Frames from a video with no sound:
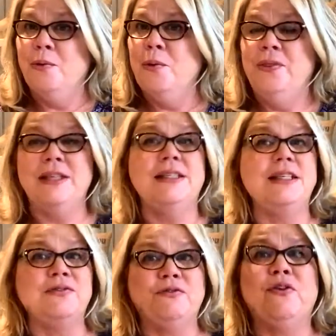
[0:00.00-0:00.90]
Whew, this
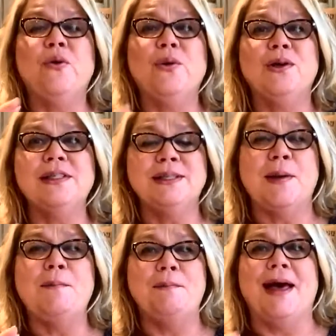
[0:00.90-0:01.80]
is for
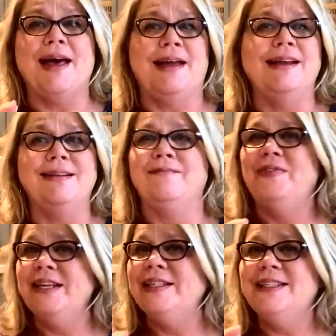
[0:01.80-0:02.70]
somebody.
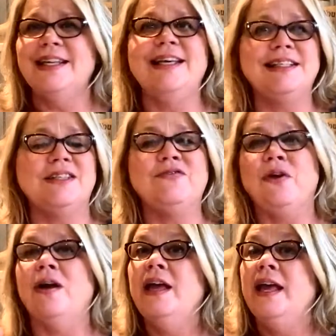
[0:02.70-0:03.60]
This is,
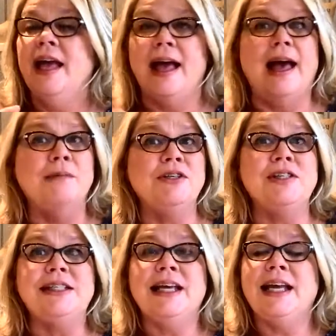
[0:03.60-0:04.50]
I'm
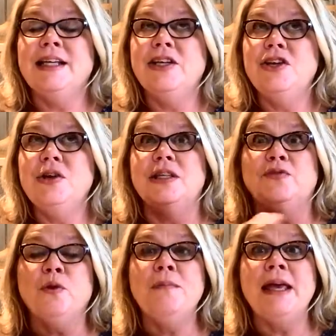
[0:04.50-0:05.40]
just telling you,
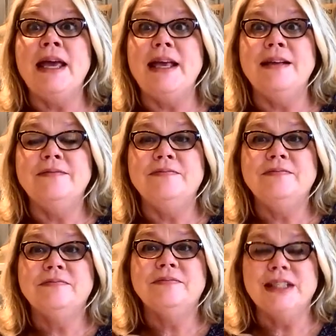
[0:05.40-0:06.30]
it's for me.
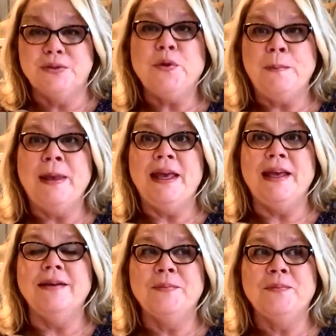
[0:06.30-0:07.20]
It's for
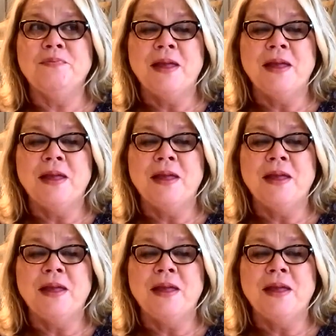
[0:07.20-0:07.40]
me.